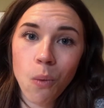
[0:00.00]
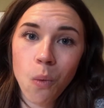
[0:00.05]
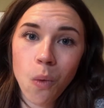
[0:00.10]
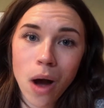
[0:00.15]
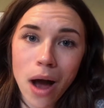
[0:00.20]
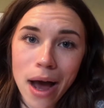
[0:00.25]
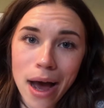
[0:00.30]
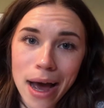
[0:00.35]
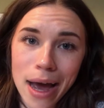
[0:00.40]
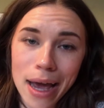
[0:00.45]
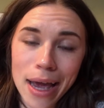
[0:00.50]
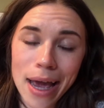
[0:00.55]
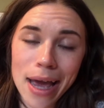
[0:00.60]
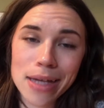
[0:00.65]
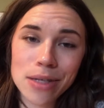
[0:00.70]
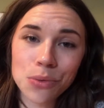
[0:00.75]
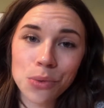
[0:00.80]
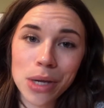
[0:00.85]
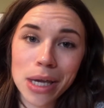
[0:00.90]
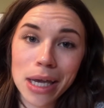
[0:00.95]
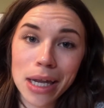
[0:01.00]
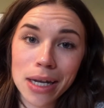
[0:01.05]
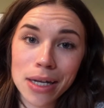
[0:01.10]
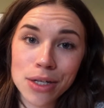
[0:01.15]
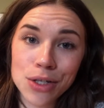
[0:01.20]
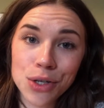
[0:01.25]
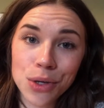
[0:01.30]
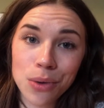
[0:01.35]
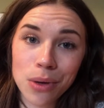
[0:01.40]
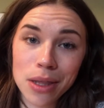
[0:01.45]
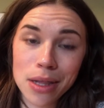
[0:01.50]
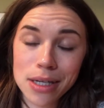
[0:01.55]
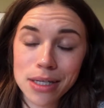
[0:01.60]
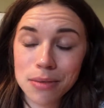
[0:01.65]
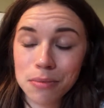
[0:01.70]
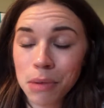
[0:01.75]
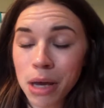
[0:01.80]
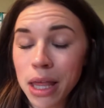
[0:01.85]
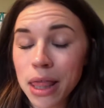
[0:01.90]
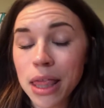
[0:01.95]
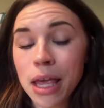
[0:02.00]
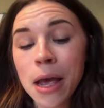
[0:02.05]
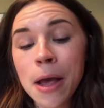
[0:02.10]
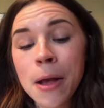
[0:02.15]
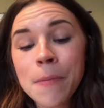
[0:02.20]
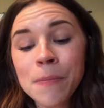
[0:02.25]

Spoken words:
why as we get into it this month.